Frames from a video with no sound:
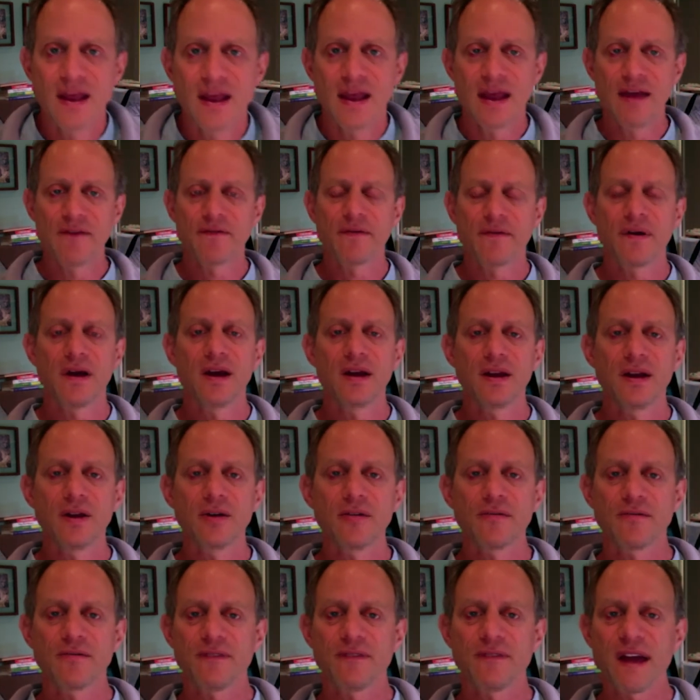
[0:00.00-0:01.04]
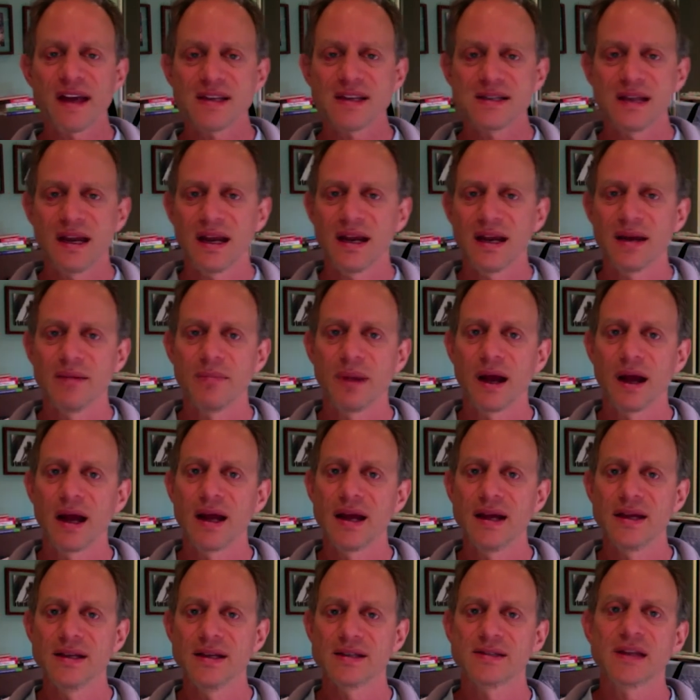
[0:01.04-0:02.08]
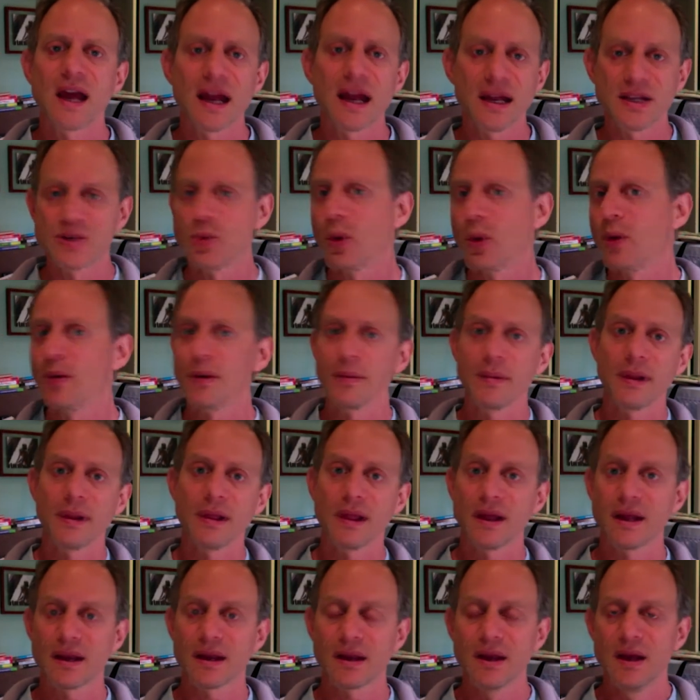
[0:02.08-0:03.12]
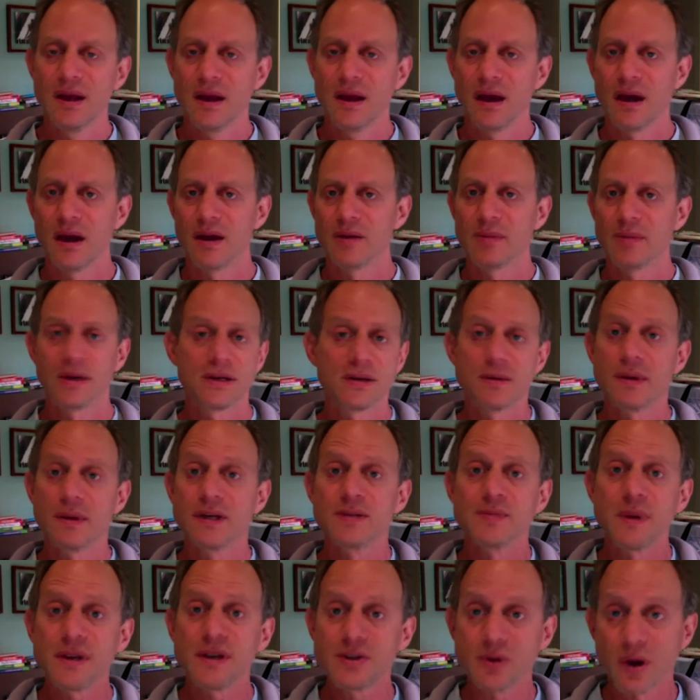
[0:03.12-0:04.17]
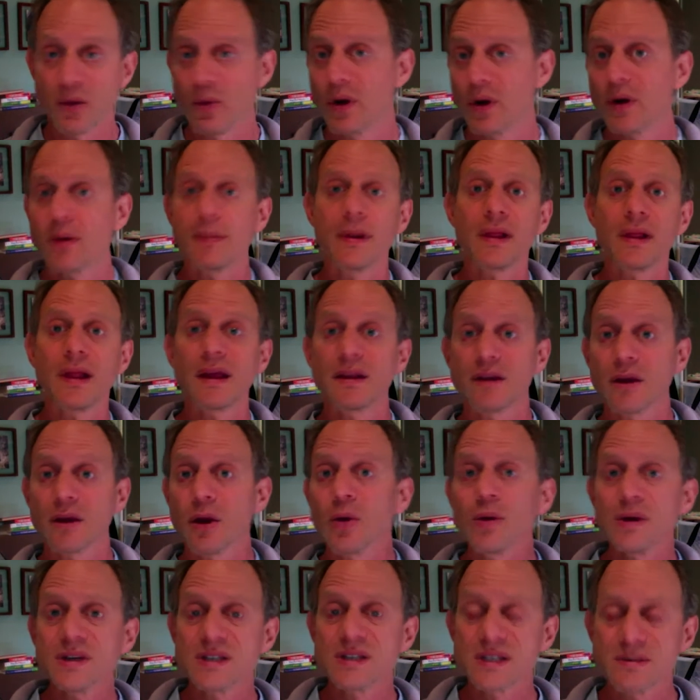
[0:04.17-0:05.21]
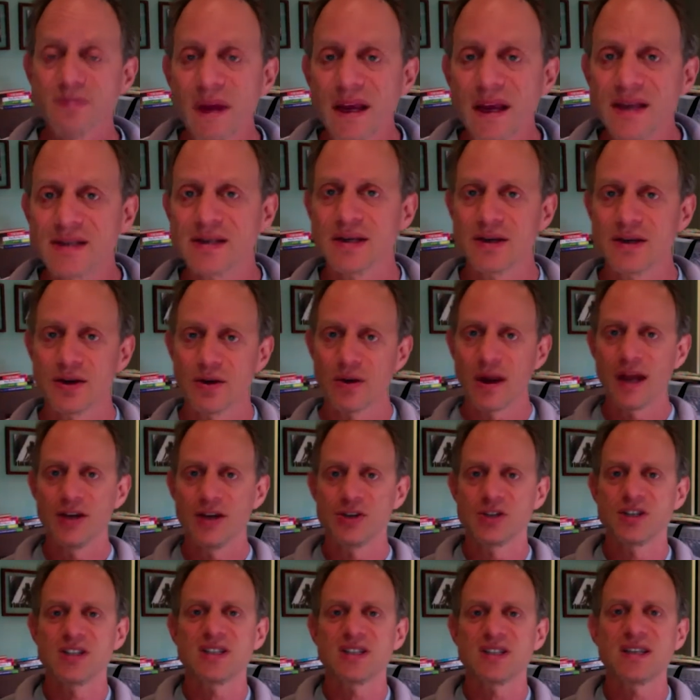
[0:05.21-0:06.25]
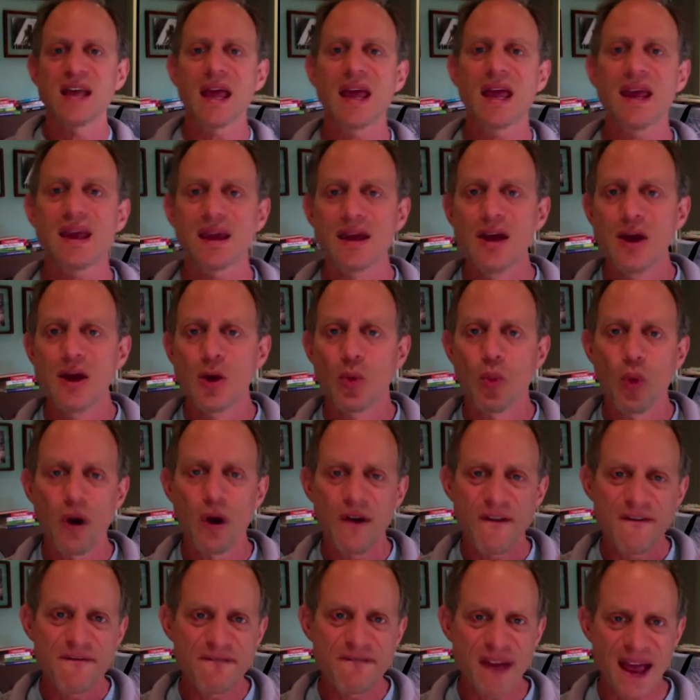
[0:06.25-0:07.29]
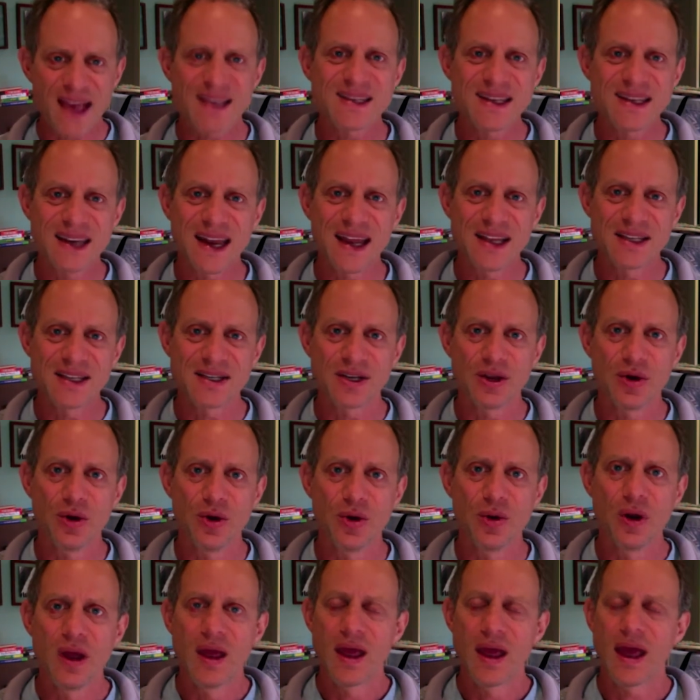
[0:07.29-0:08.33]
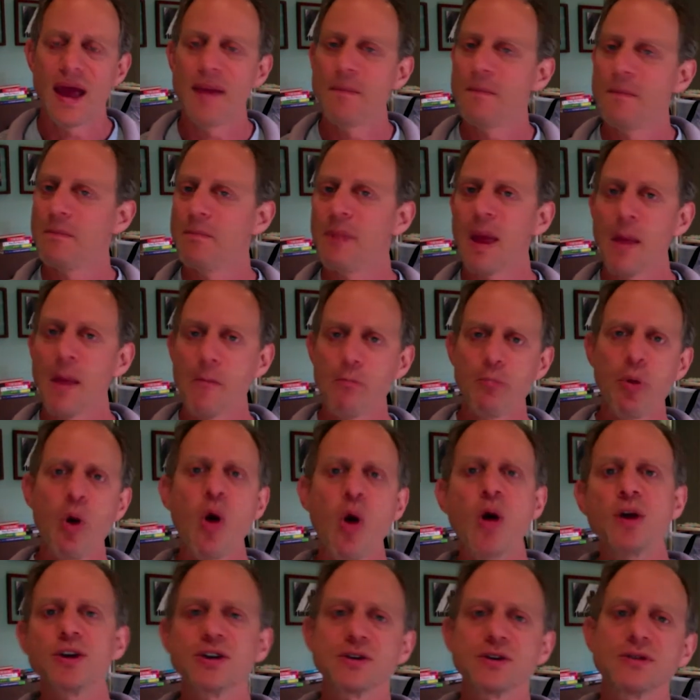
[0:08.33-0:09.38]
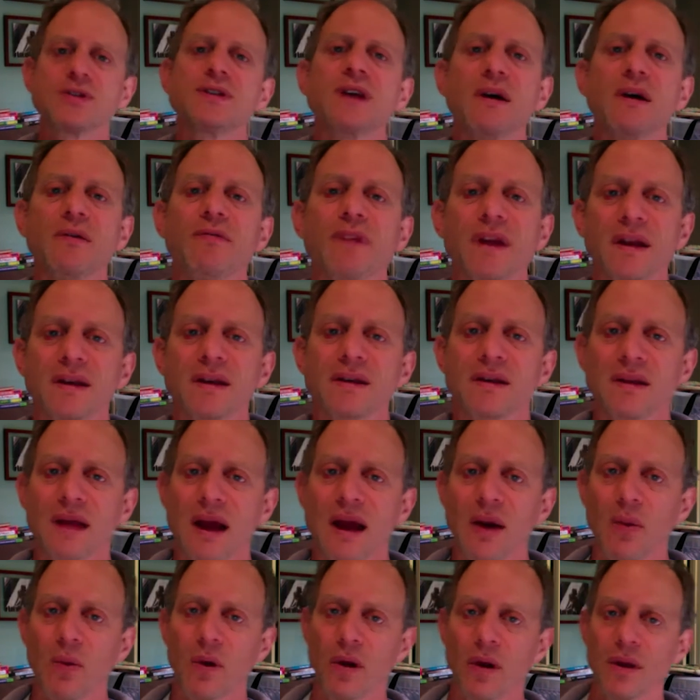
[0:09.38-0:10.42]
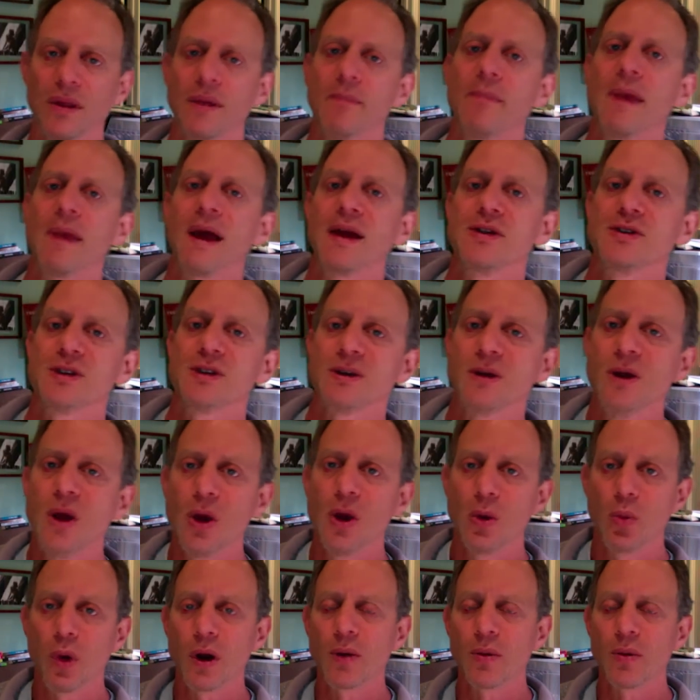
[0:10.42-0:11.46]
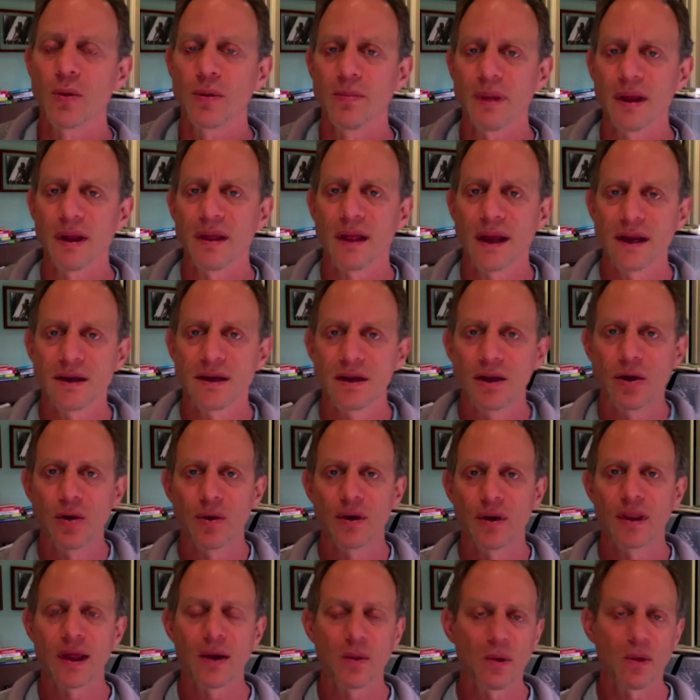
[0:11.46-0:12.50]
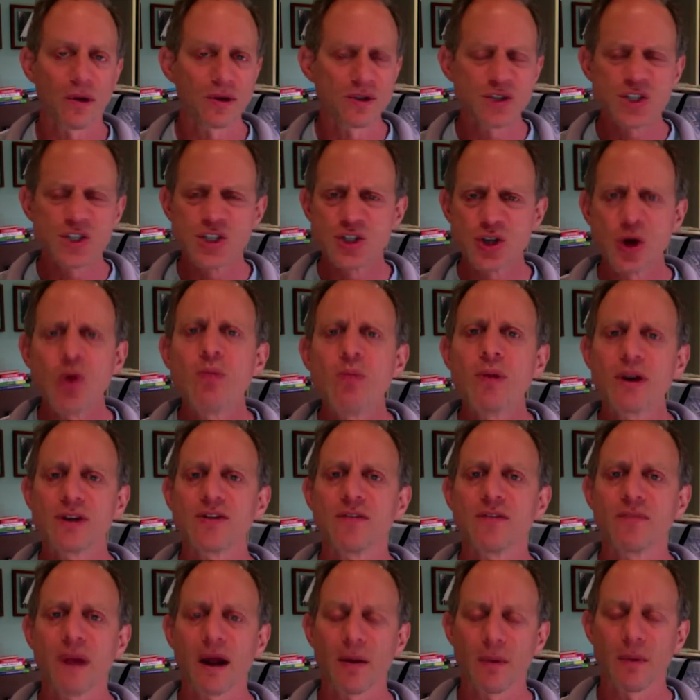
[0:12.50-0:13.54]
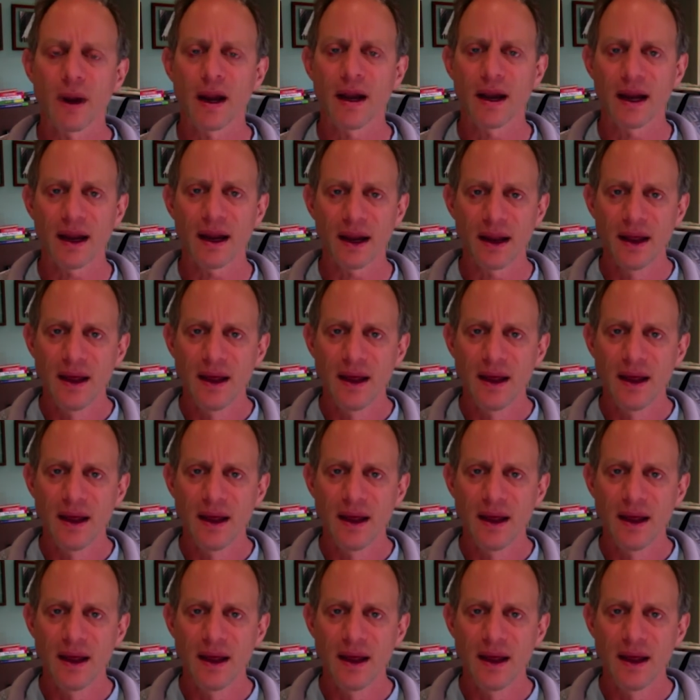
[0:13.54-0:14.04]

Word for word: if uh, you're fascinated by science, what would it be like uh, by, by spacecraft? What would it be like to go into space at your age? Just take what fascinates you, and and put yourself into that world. Imagine what it would be like to go into that world. So much of my writing